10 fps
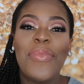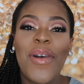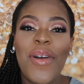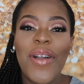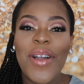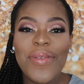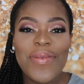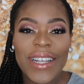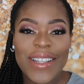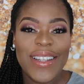But
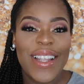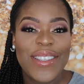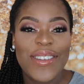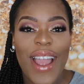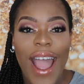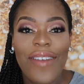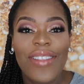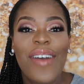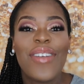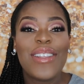coming back to Nigeria,
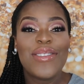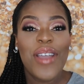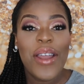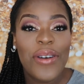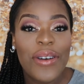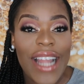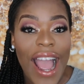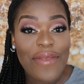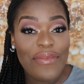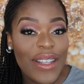after I've enjoyed all
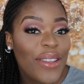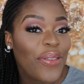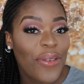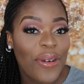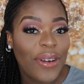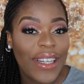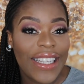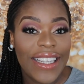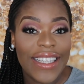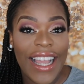that I missed for
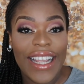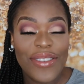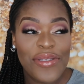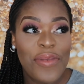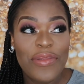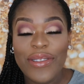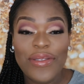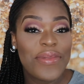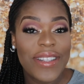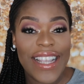the like
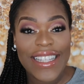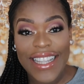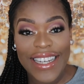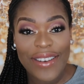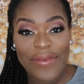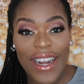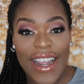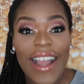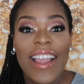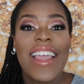almost two months I stayed in
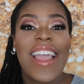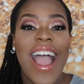America,